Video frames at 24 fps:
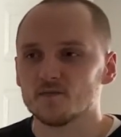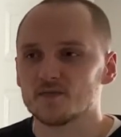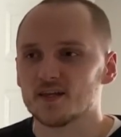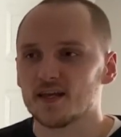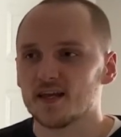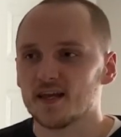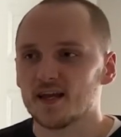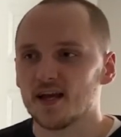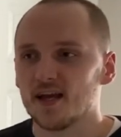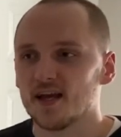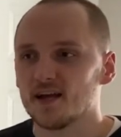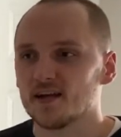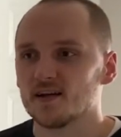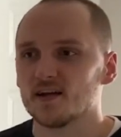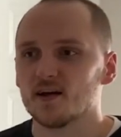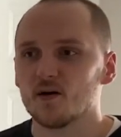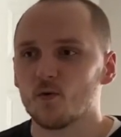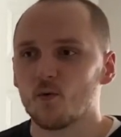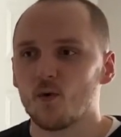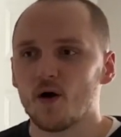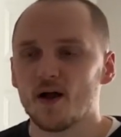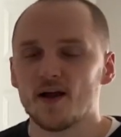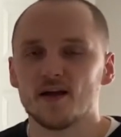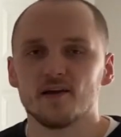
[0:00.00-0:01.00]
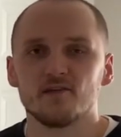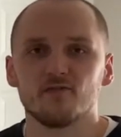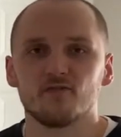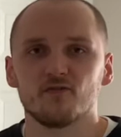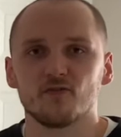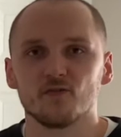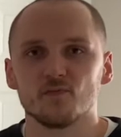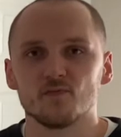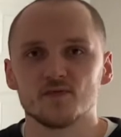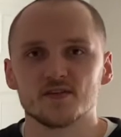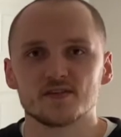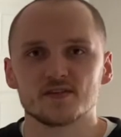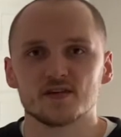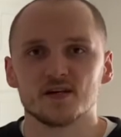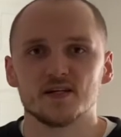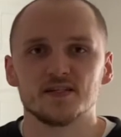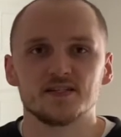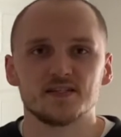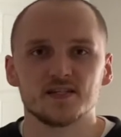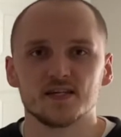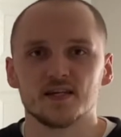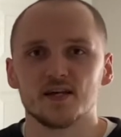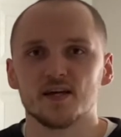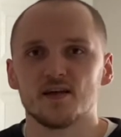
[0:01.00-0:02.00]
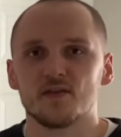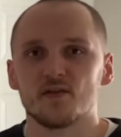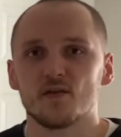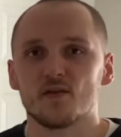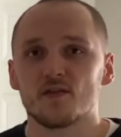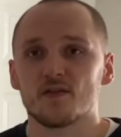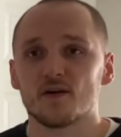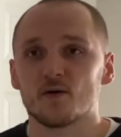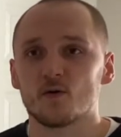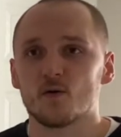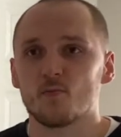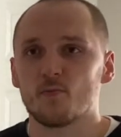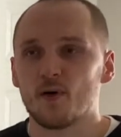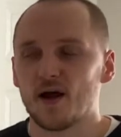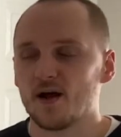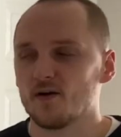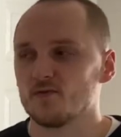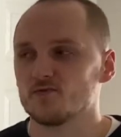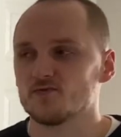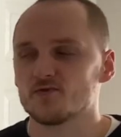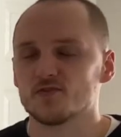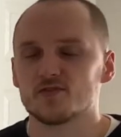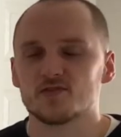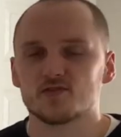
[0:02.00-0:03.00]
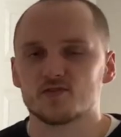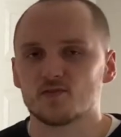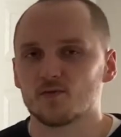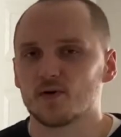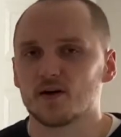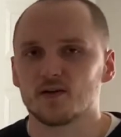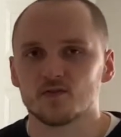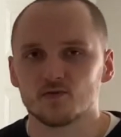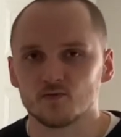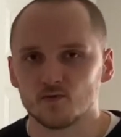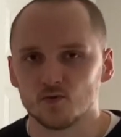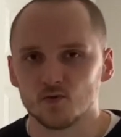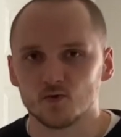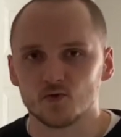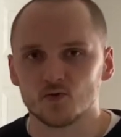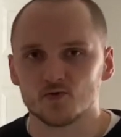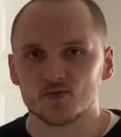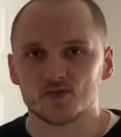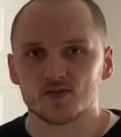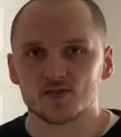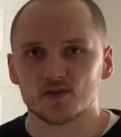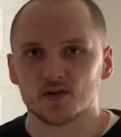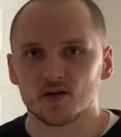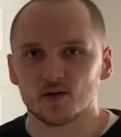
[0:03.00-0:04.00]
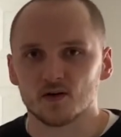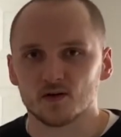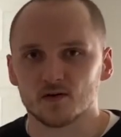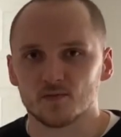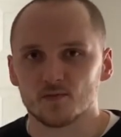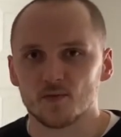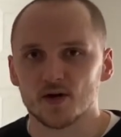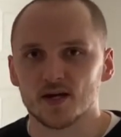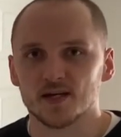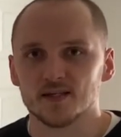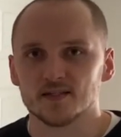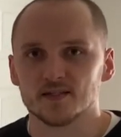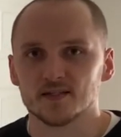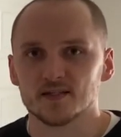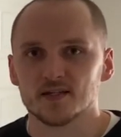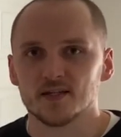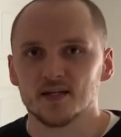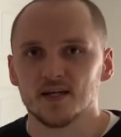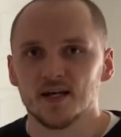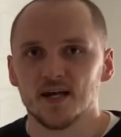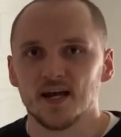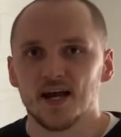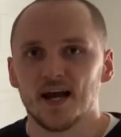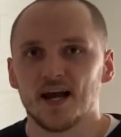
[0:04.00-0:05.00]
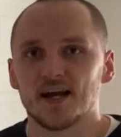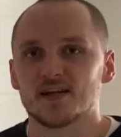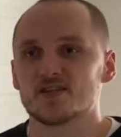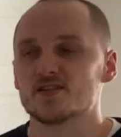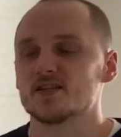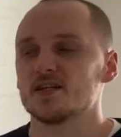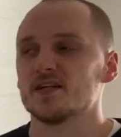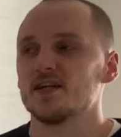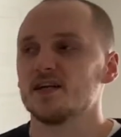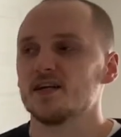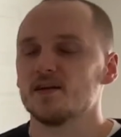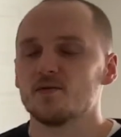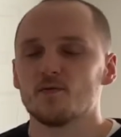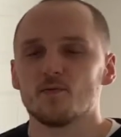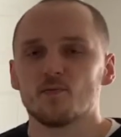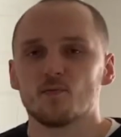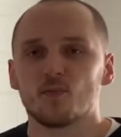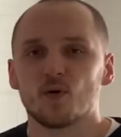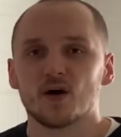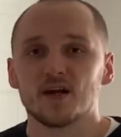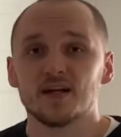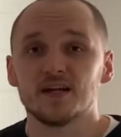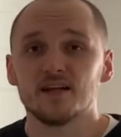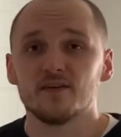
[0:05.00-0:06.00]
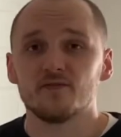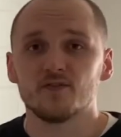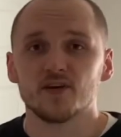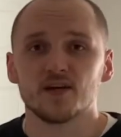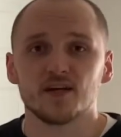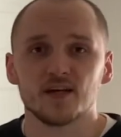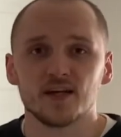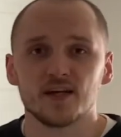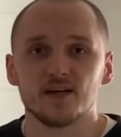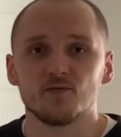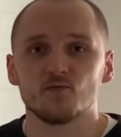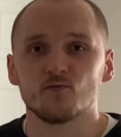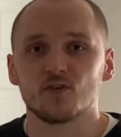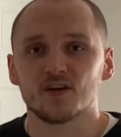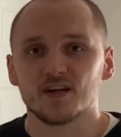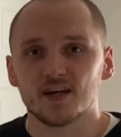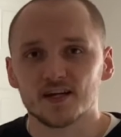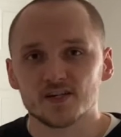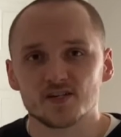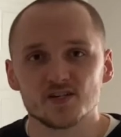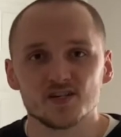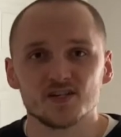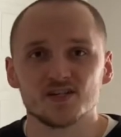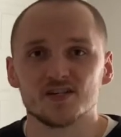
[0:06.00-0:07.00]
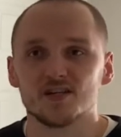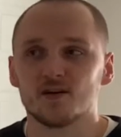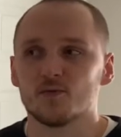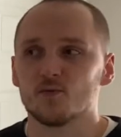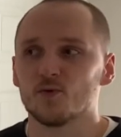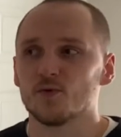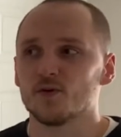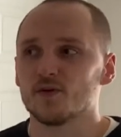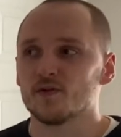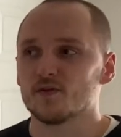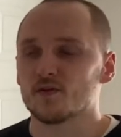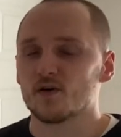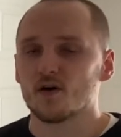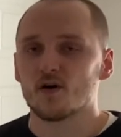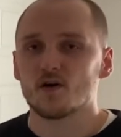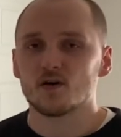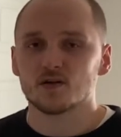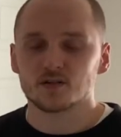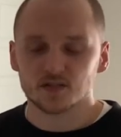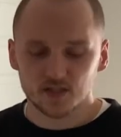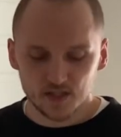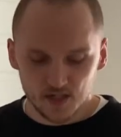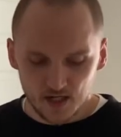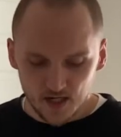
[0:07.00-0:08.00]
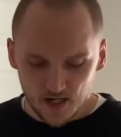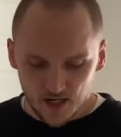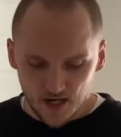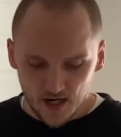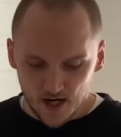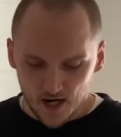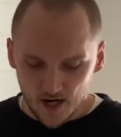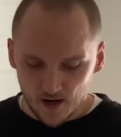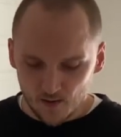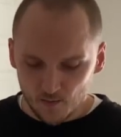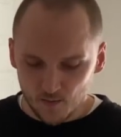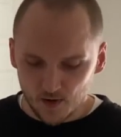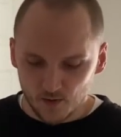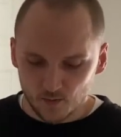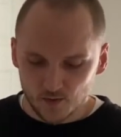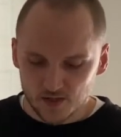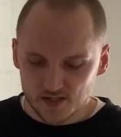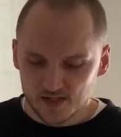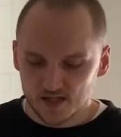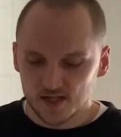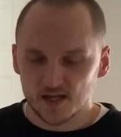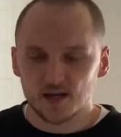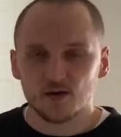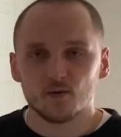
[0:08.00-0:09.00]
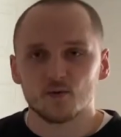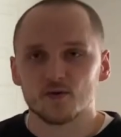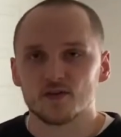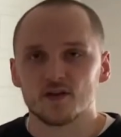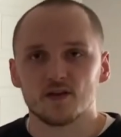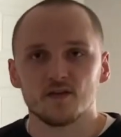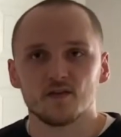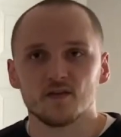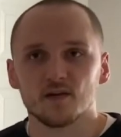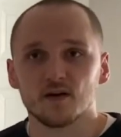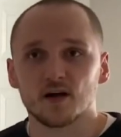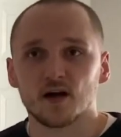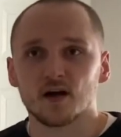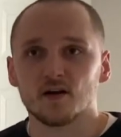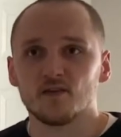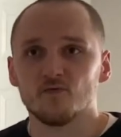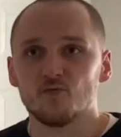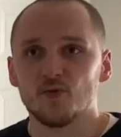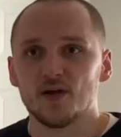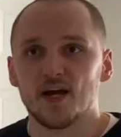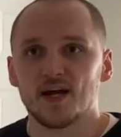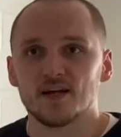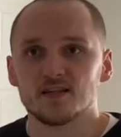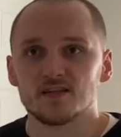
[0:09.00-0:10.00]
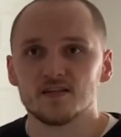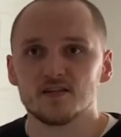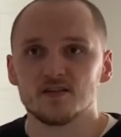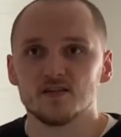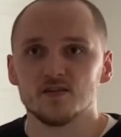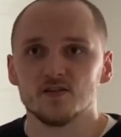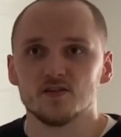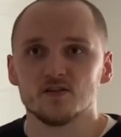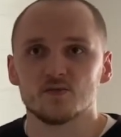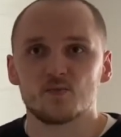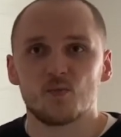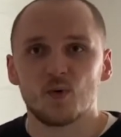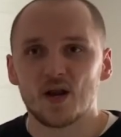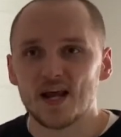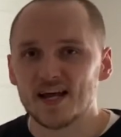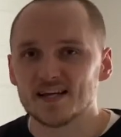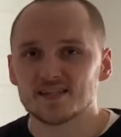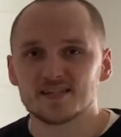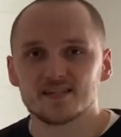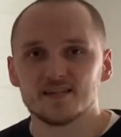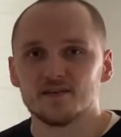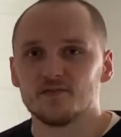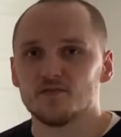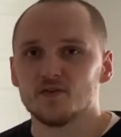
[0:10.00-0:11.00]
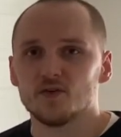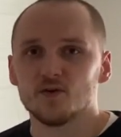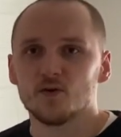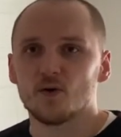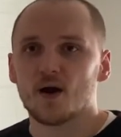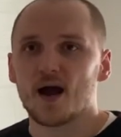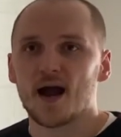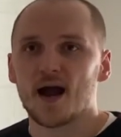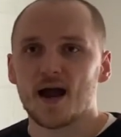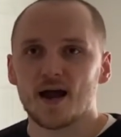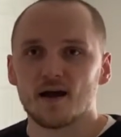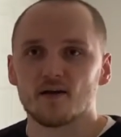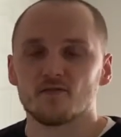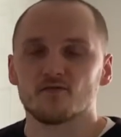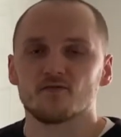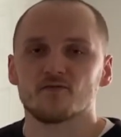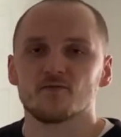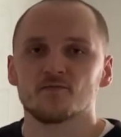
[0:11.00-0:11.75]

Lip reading: get away from this idea that there were boundaries around the rules that God had made. Actually, by living in relationship with God, and we see it within the kind of Beatitudes, blessed if you have.